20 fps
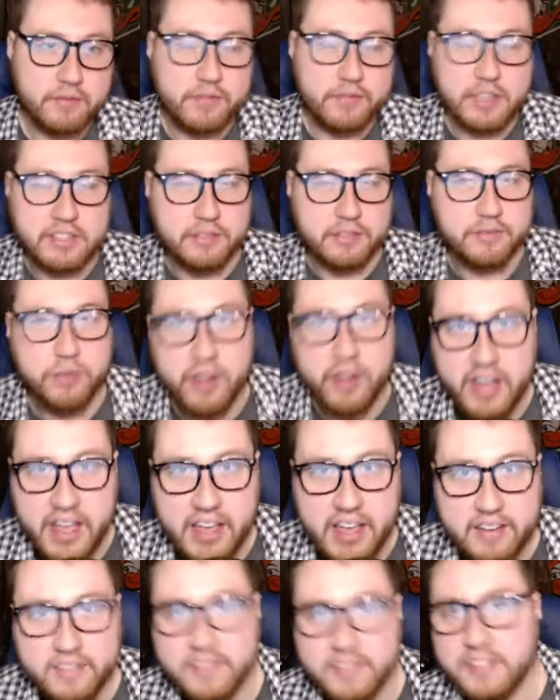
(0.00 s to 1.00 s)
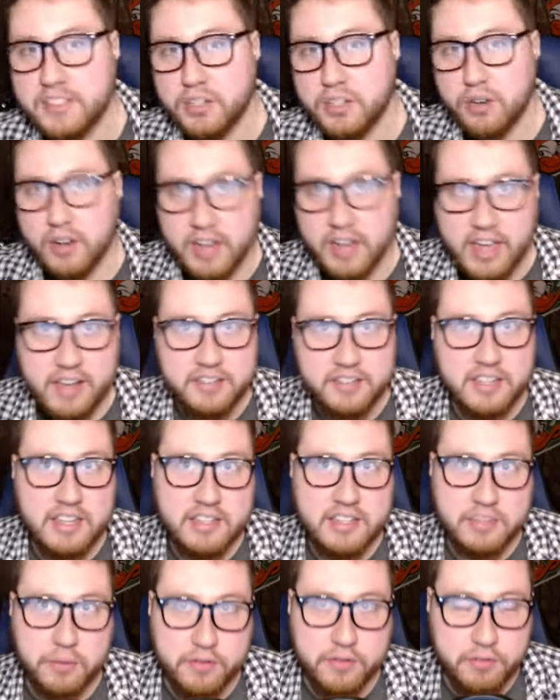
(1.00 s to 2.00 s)
Is it Fournette? Is it Gronkowski?
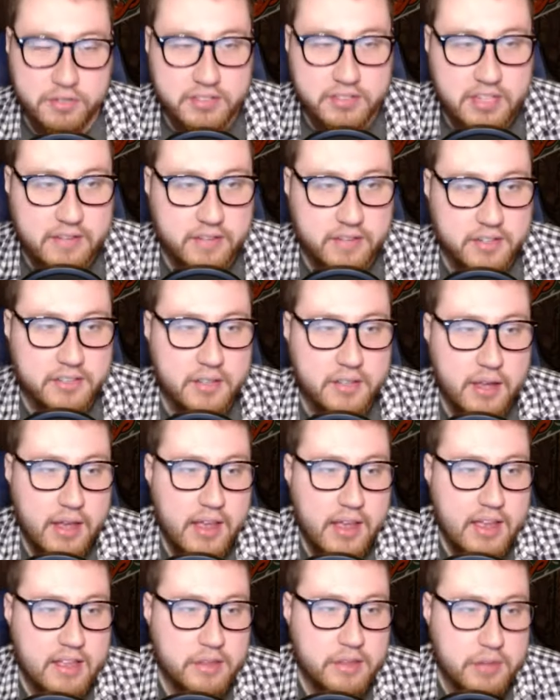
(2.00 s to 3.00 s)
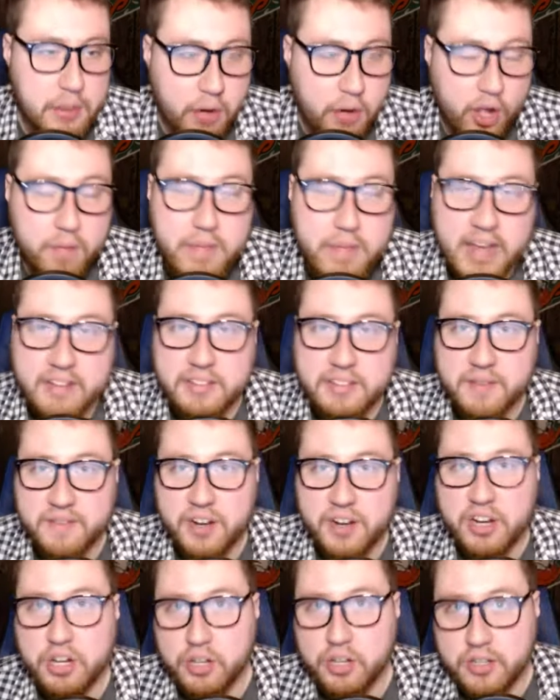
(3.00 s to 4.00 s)
Is it one of the receivers? It all makes some
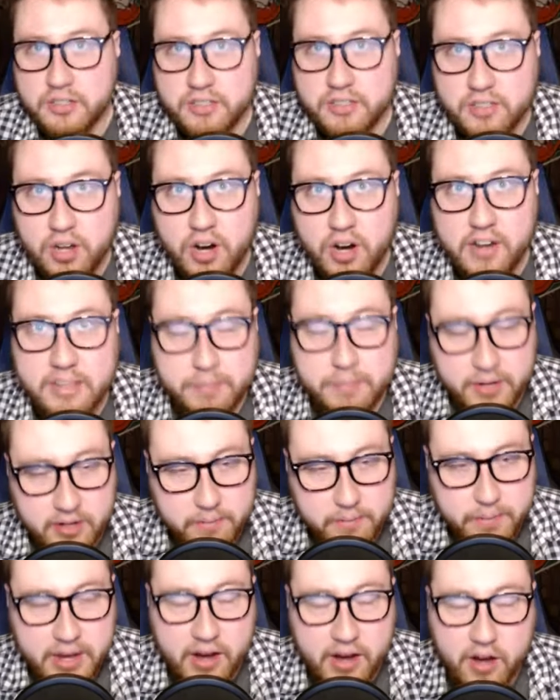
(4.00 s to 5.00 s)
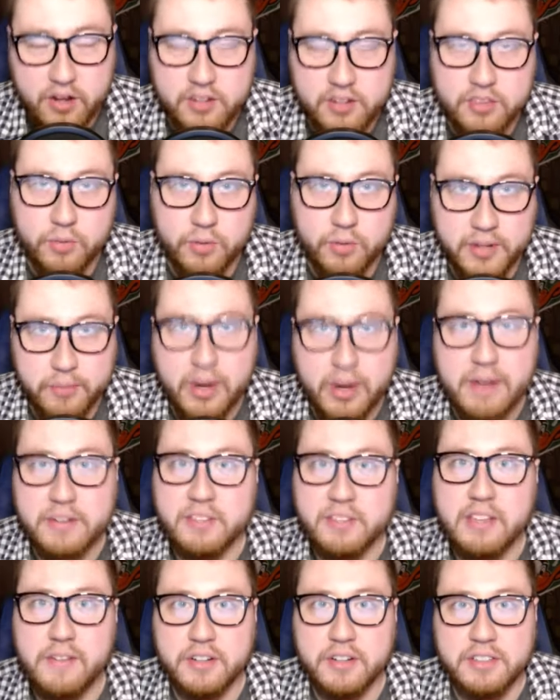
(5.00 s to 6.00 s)
very good starts, but comparing the wide
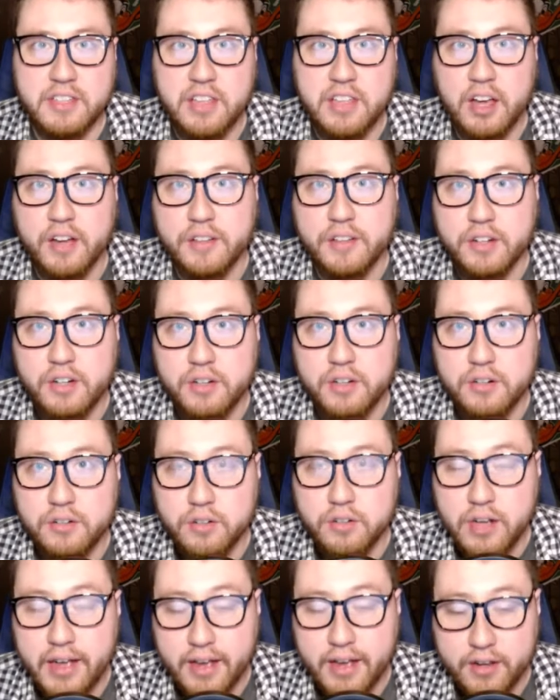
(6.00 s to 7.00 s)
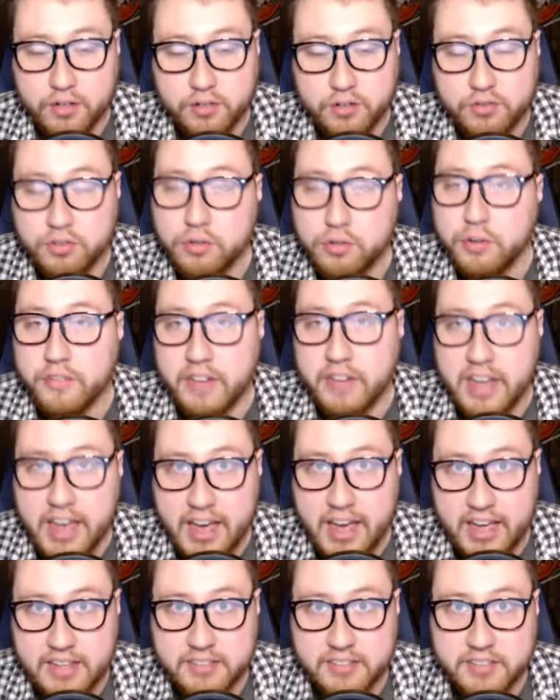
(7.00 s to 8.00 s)
receivers to the other crew of
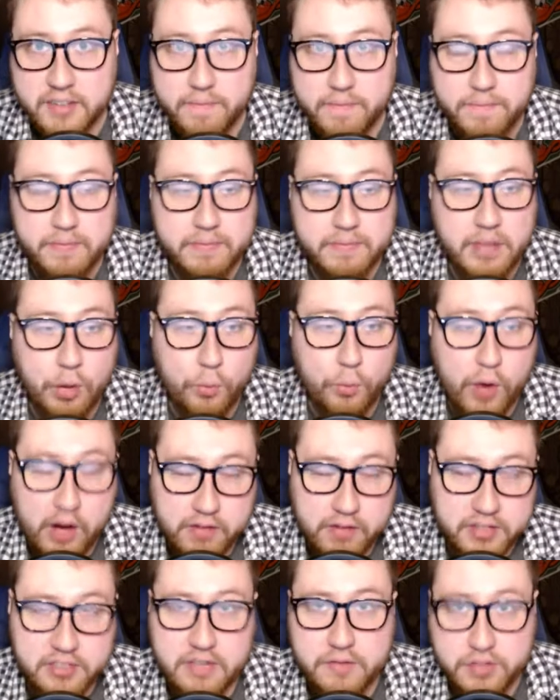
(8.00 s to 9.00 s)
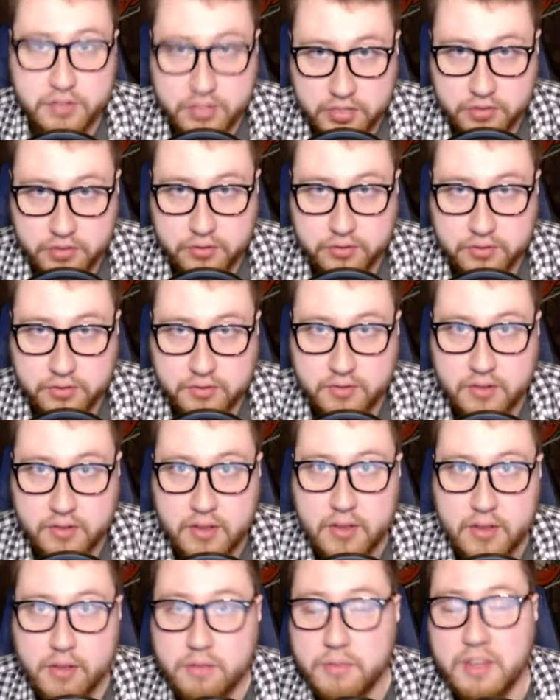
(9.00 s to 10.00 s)
guys, they're wide receiver twos
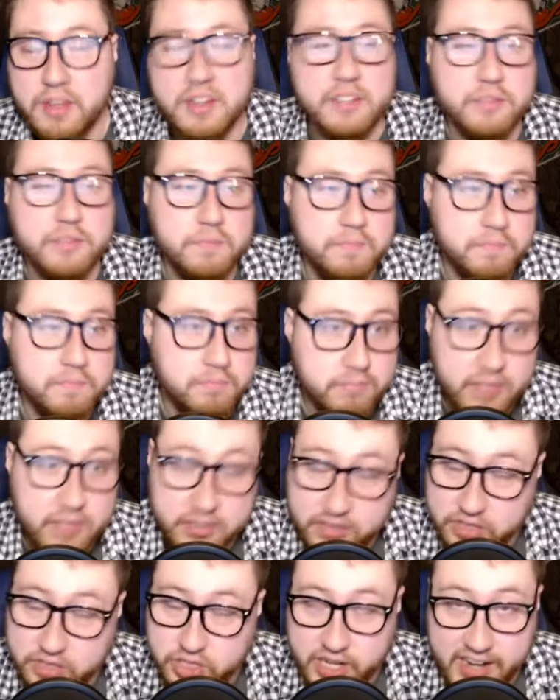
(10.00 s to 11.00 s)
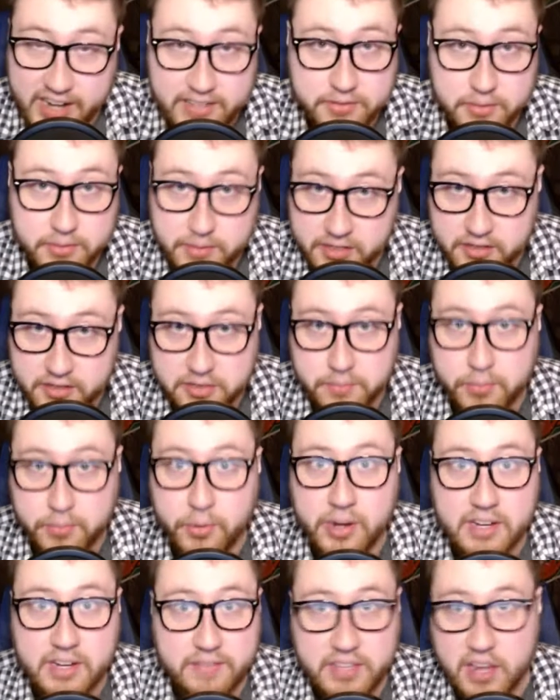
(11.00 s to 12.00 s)
because there's a chance for them to
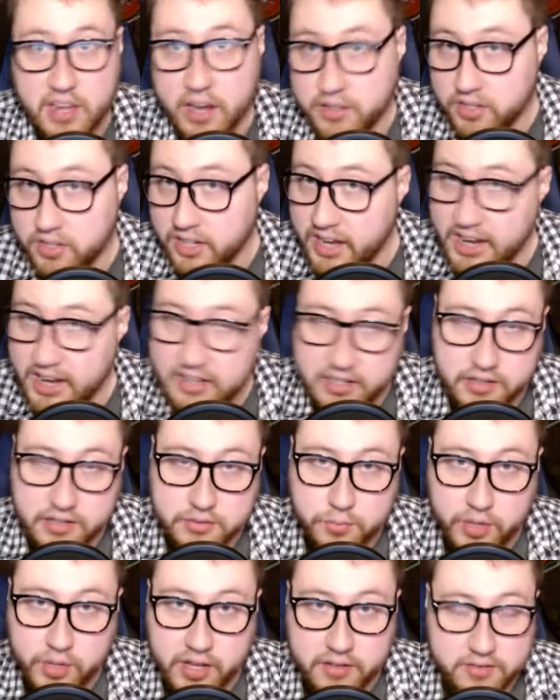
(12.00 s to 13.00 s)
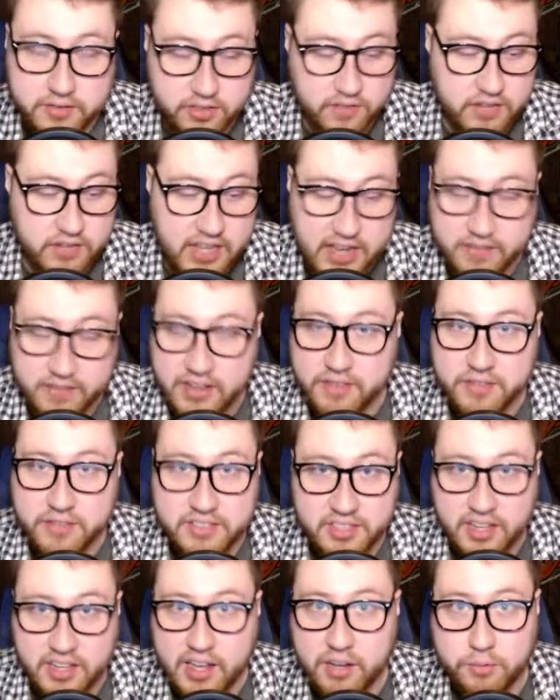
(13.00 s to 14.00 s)
disappoint if the other guy does well. So if you have
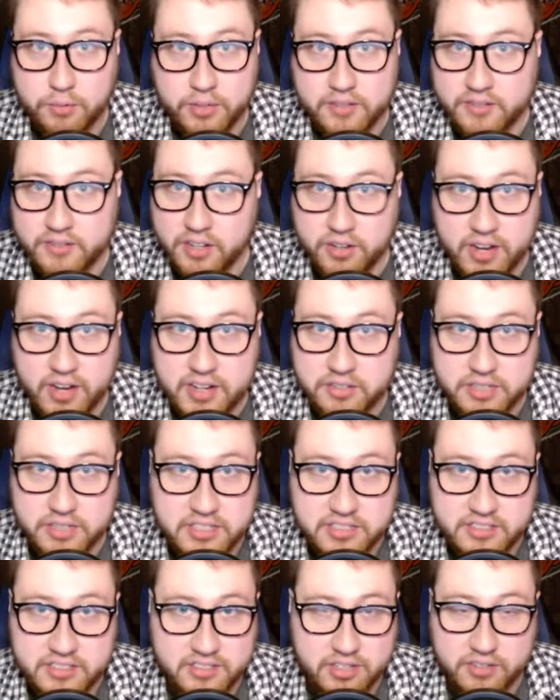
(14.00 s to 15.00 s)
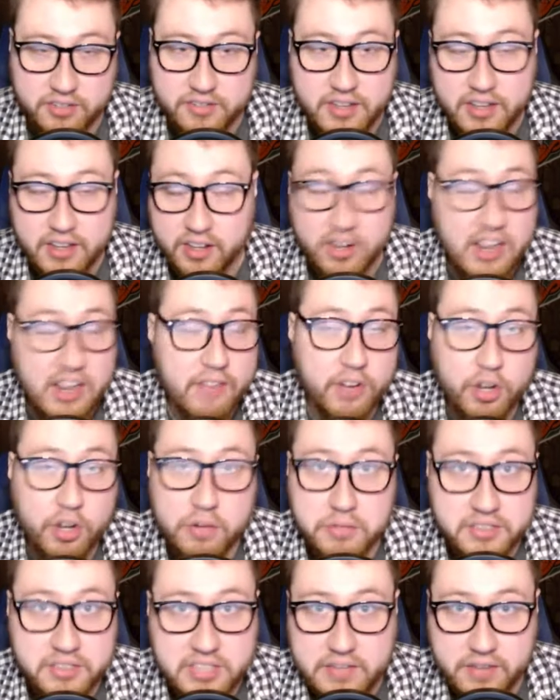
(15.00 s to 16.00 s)
Evans and Godwin, congratulations, you're going to have a
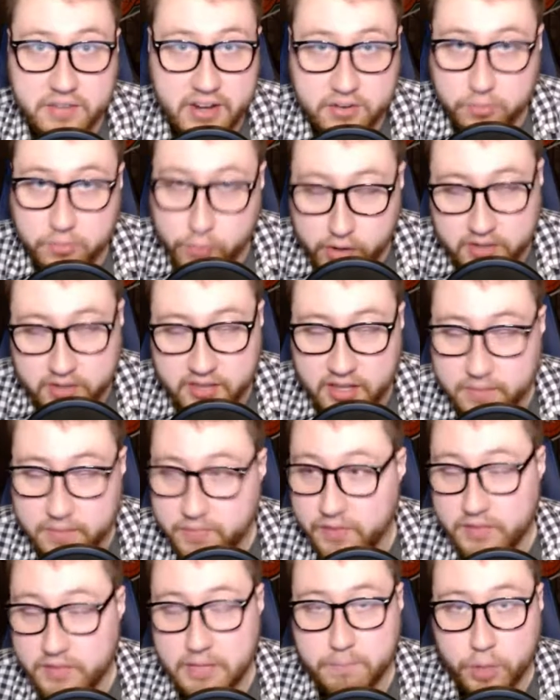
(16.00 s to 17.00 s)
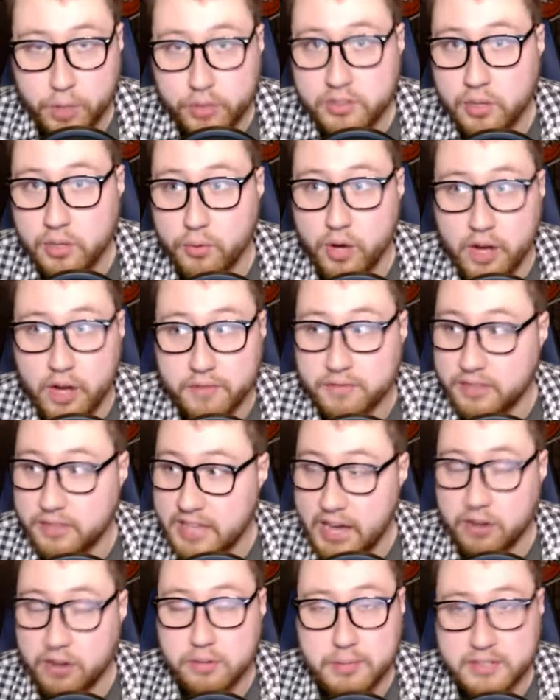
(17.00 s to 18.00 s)
good receiver out of one of them. If they both go off,
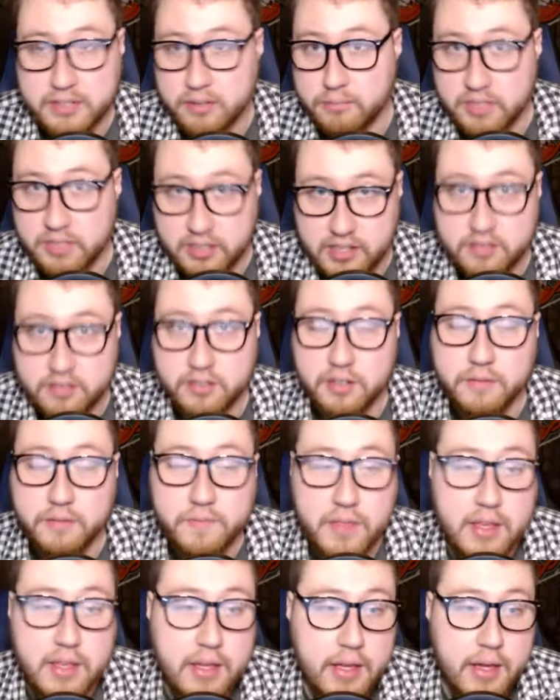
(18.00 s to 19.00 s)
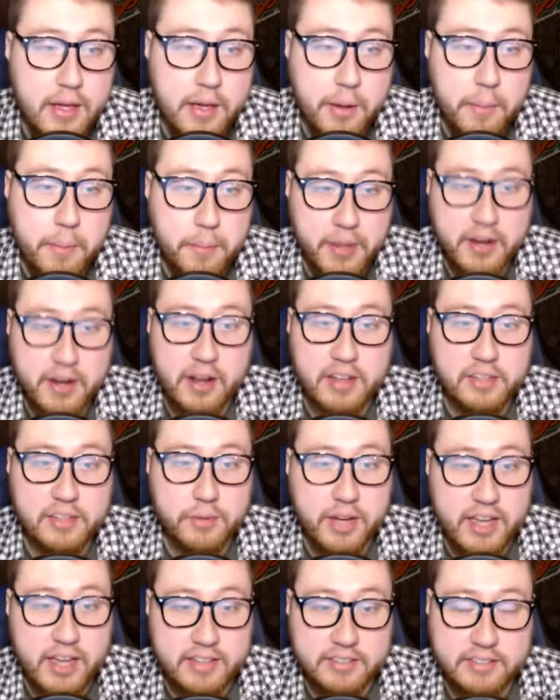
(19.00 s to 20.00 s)
that would be something that's new. But
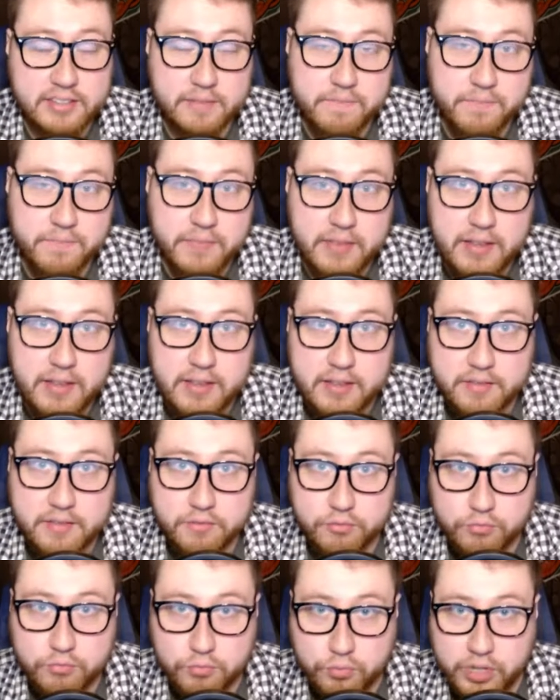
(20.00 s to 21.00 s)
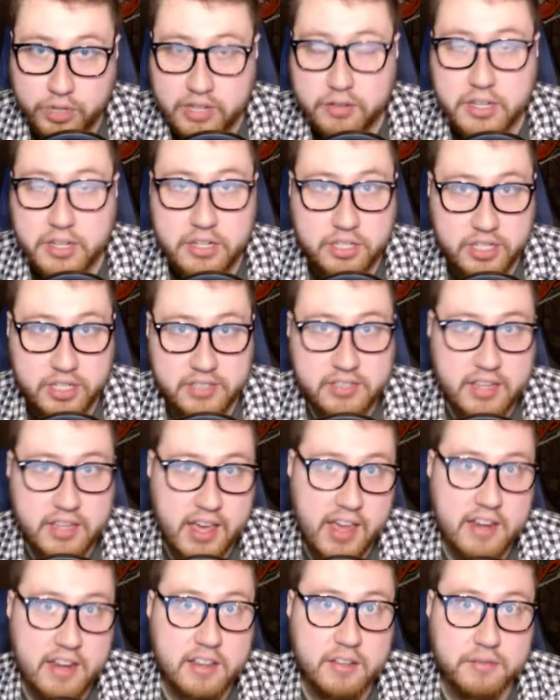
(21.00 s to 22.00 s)
otherwise, really just
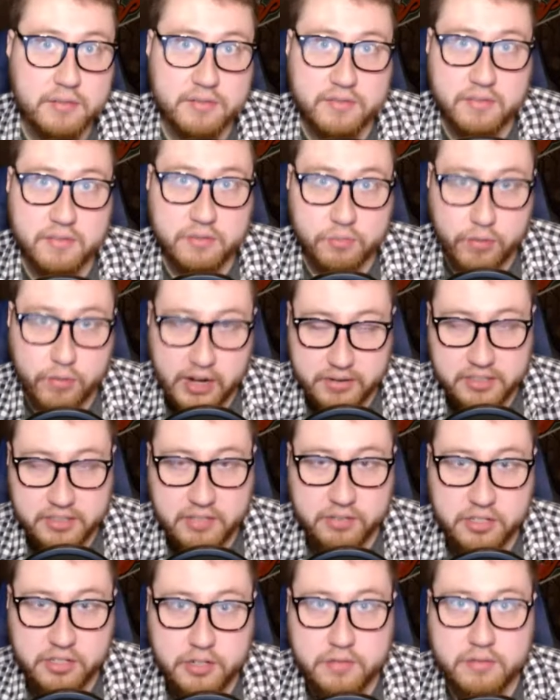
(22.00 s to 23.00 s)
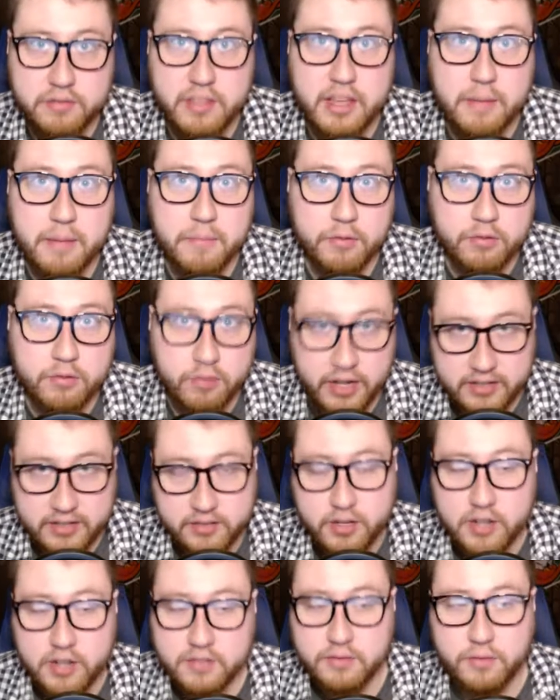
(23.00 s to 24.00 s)
kind of wide receiver twos for them, great
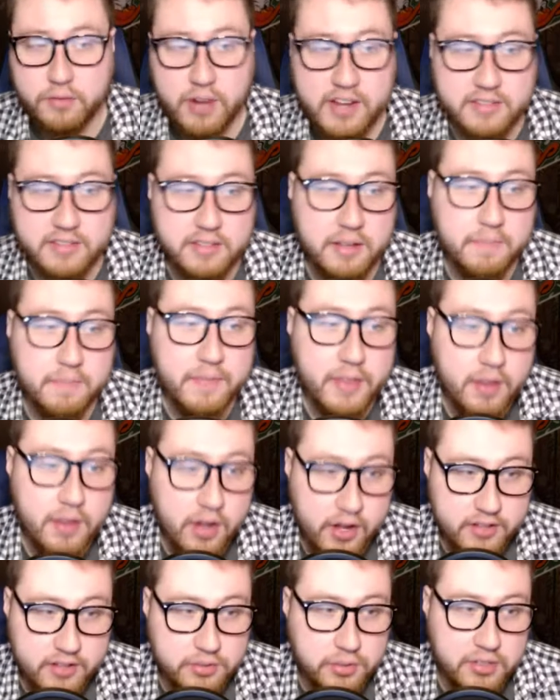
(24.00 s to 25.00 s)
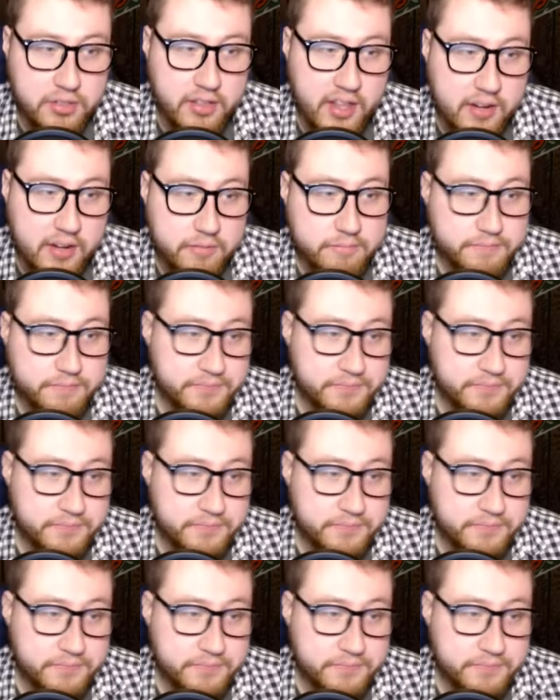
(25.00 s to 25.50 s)
starts for the rest of them, on to Atlanta.